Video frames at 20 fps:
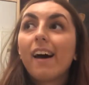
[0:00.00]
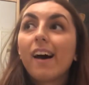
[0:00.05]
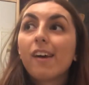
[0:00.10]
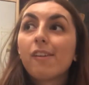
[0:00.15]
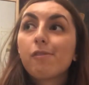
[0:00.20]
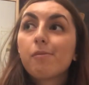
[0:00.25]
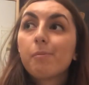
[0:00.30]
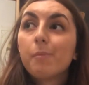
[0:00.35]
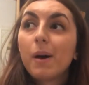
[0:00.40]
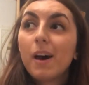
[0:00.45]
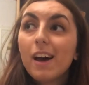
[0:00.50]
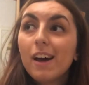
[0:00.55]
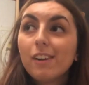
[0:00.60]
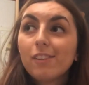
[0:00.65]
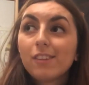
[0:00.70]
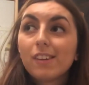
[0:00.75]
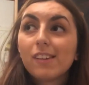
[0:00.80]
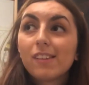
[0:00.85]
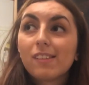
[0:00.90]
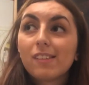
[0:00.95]
I've
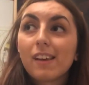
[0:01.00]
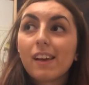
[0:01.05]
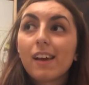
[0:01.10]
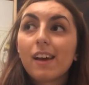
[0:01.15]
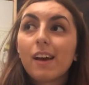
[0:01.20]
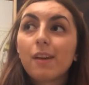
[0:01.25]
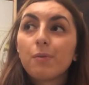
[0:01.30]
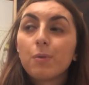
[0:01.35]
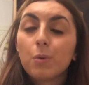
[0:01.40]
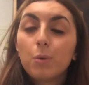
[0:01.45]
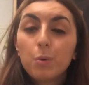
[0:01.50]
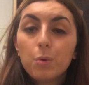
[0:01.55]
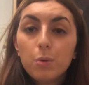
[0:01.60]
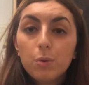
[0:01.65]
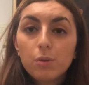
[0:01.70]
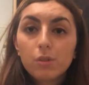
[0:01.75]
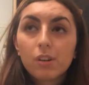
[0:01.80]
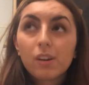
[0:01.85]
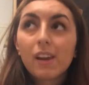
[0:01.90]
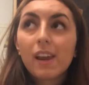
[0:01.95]
purchased it, I've
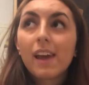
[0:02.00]
ordered